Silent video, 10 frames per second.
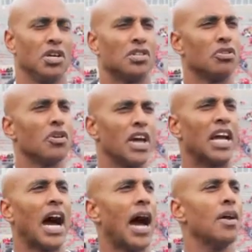Do you know that
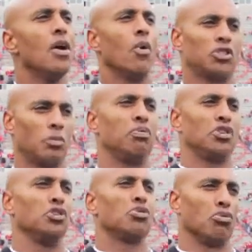God wants to
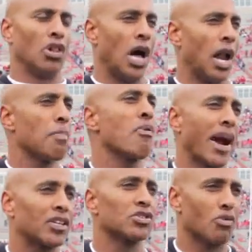put you through a lot of
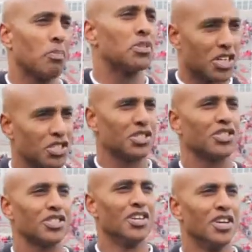practice
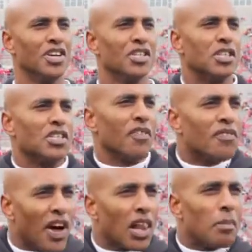repetitions to
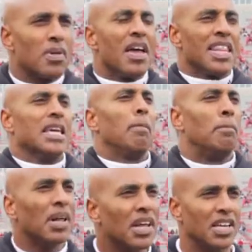develop the
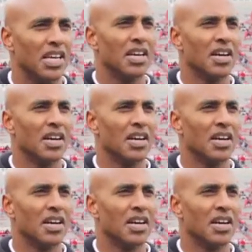ability